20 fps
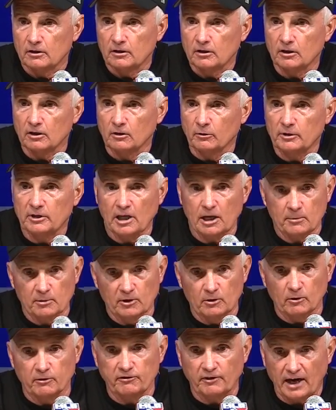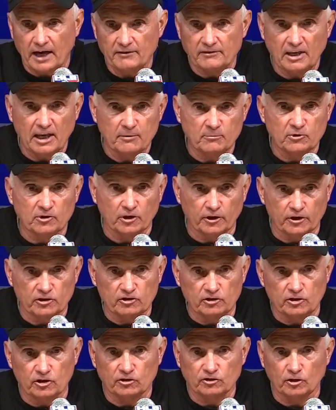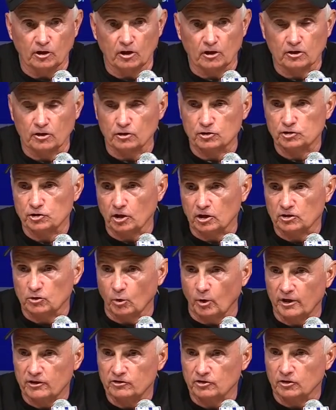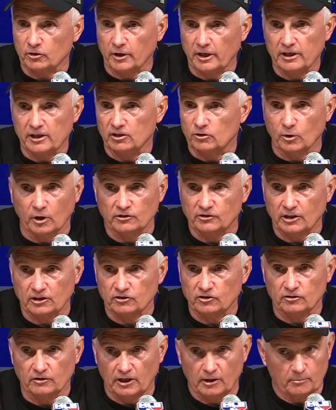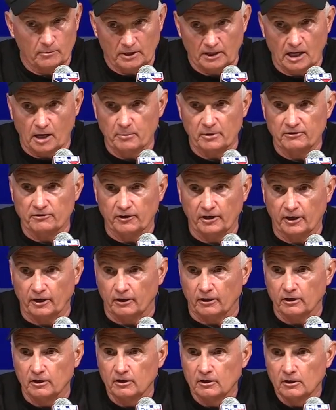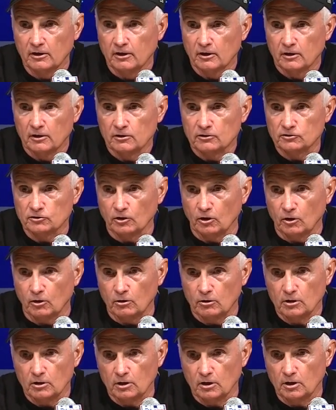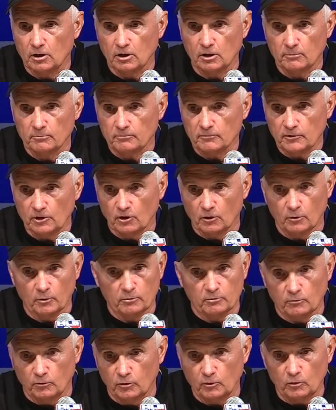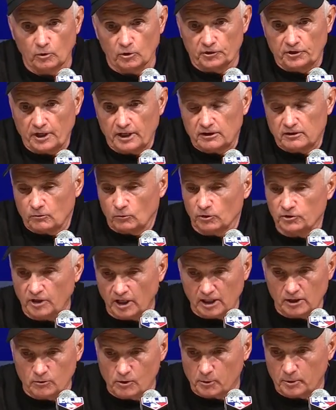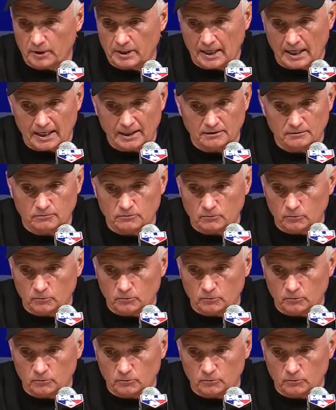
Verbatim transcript: We came into a 5-game series, and you saw Kershaw twice and Greinke twice. That may not be fair. So we'll take what we got.